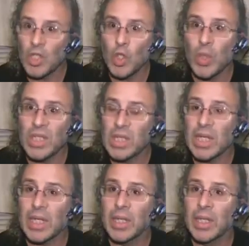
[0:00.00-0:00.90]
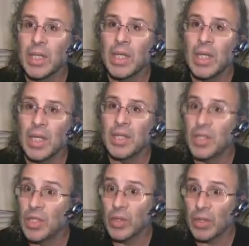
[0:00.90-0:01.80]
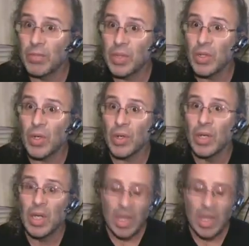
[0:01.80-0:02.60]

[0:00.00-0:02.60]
joystick into your computer,